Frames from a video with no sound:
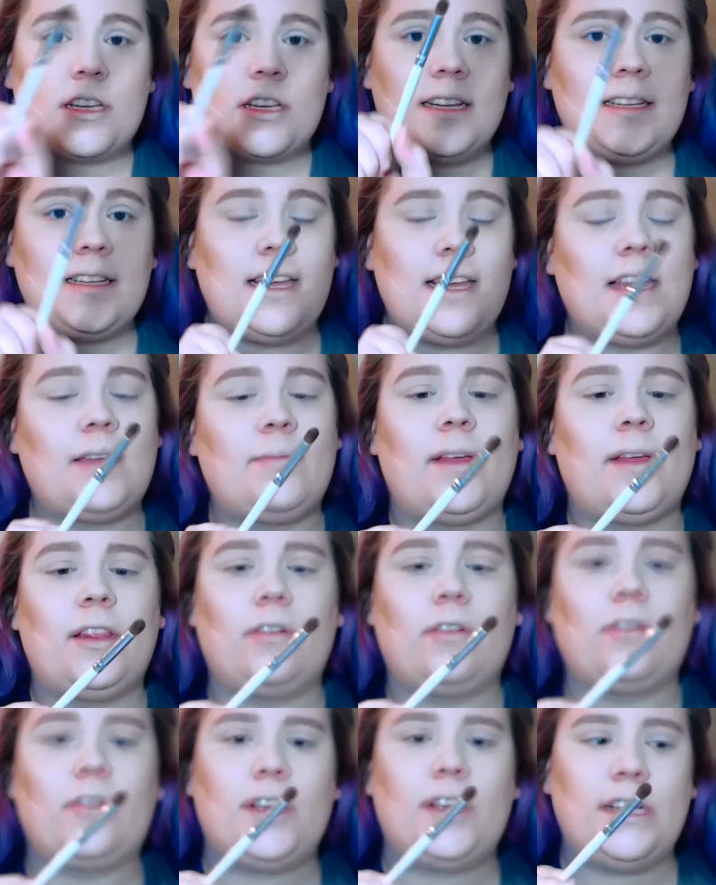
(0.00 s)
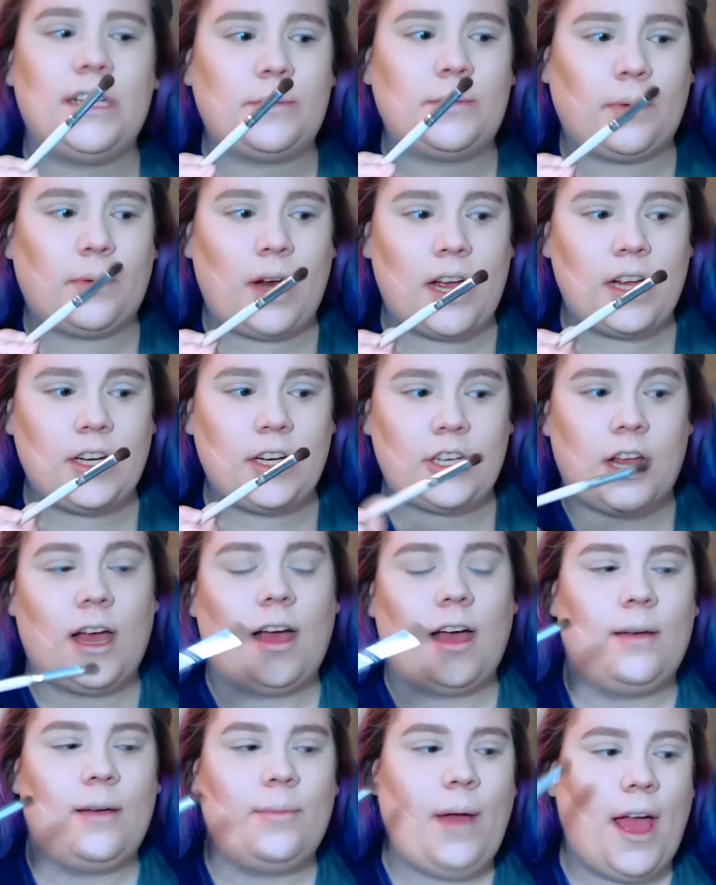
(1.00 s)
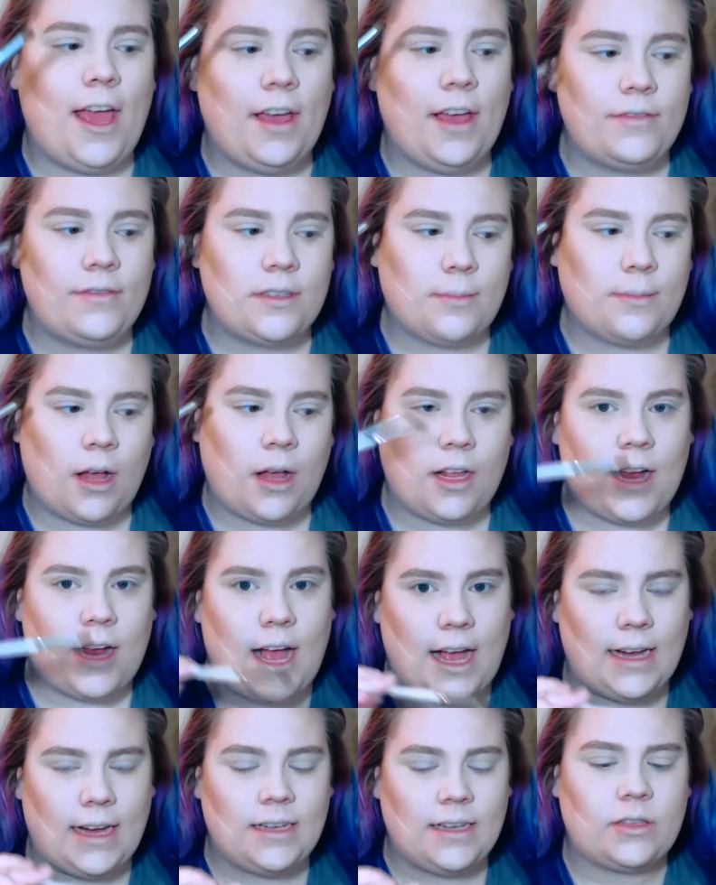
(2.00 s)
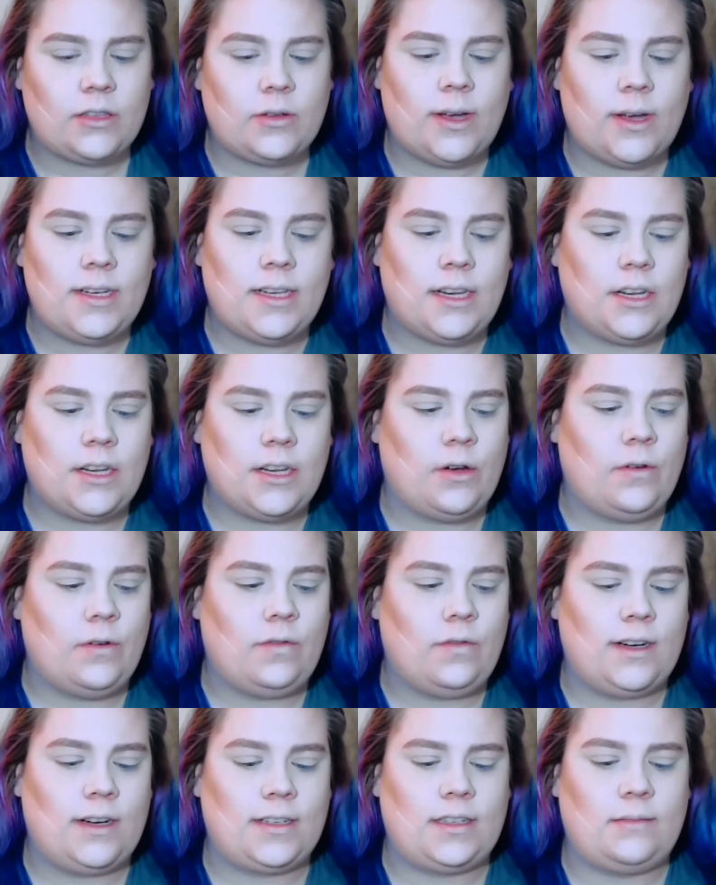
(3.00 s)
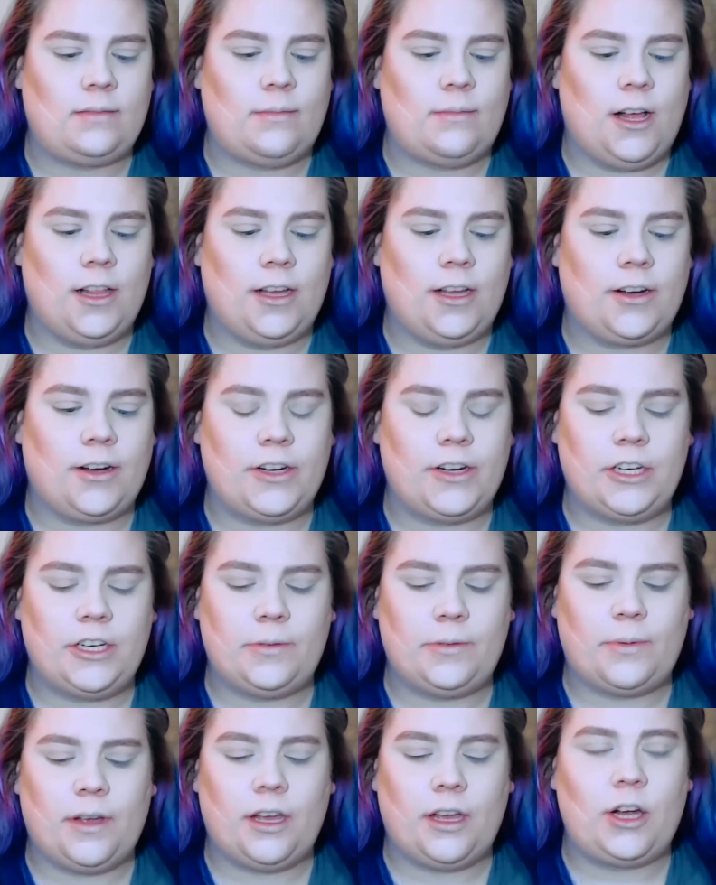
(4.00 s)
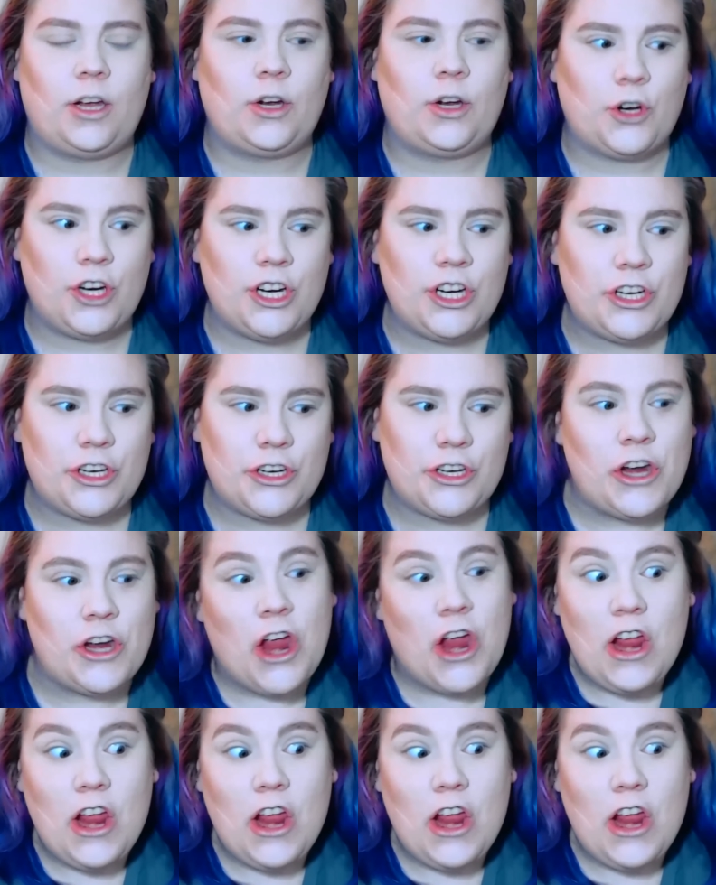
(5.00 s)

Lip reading: just going to take my little crease brush. I have smaller eyes, so I tend to go for a smaller crease brush.